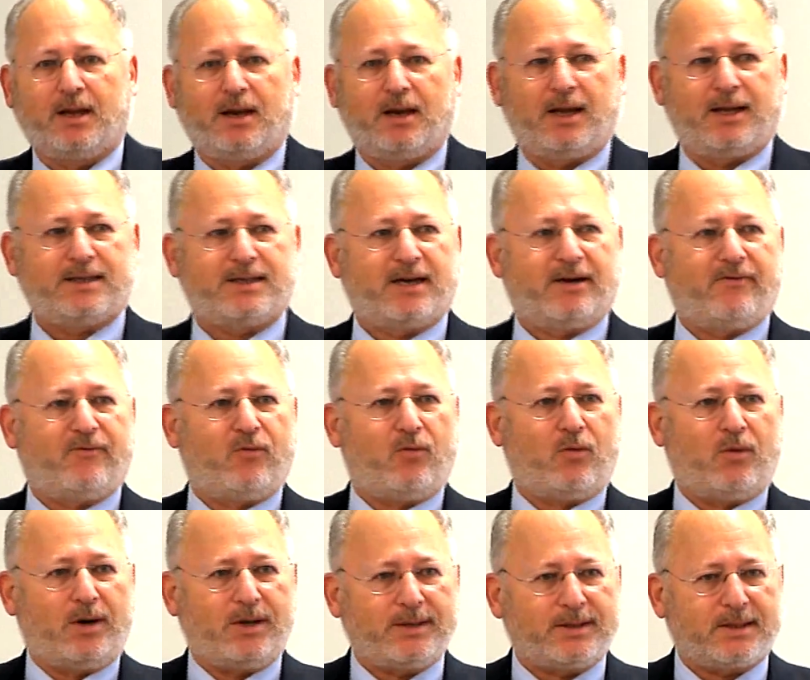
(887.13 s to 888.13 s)
Let's have
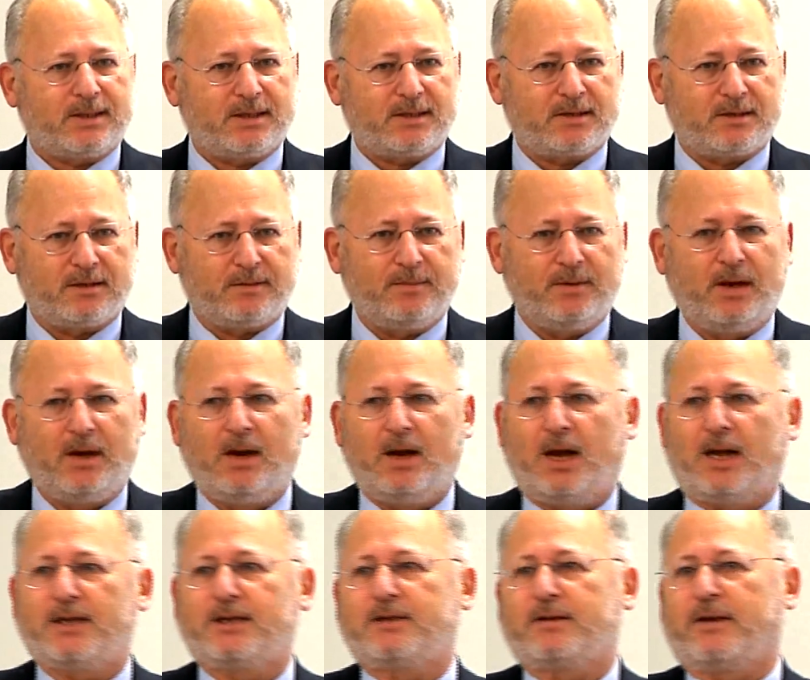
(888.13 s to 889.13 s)
one system.
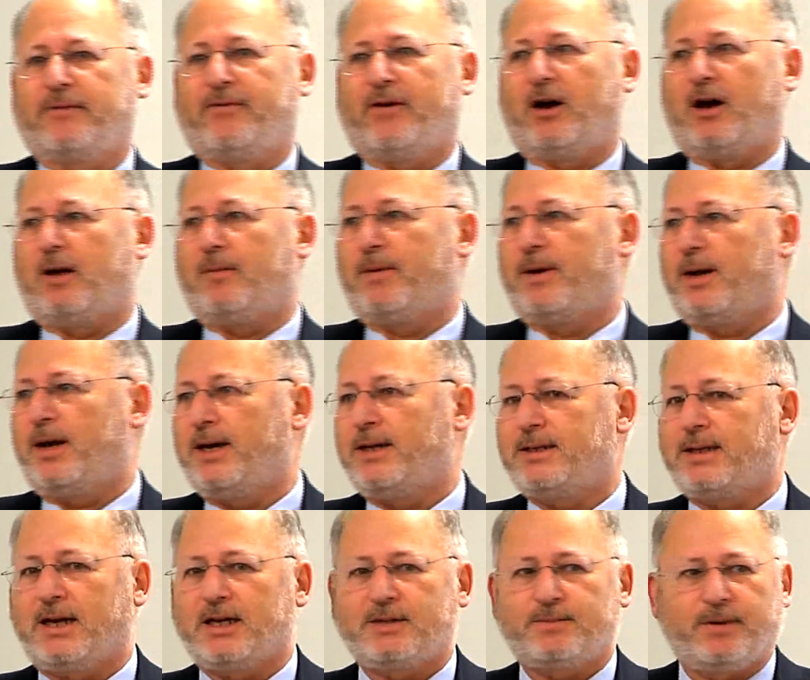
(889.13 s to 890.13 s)
And so they've harmonized
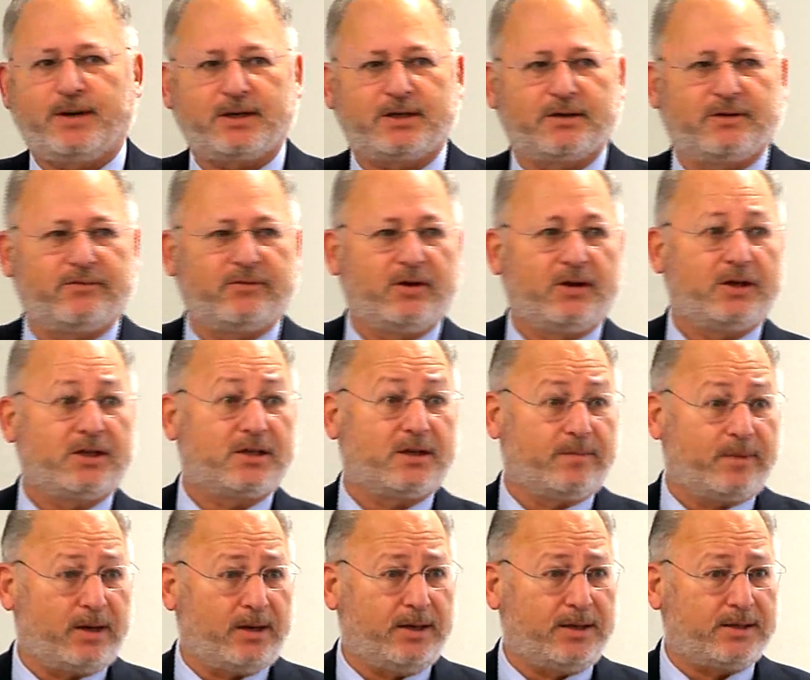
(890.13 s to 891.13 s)
aspects of
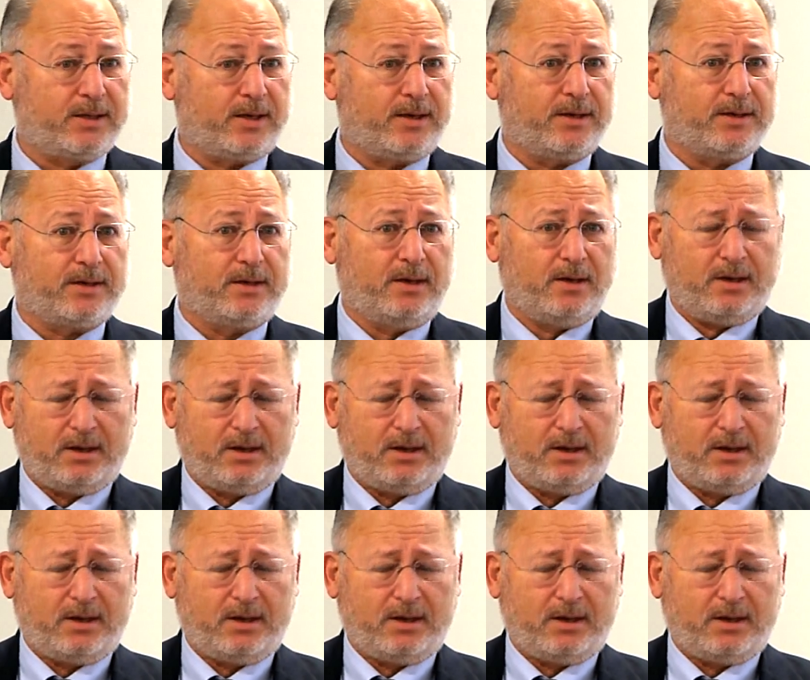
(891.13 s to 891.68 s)
stability studies.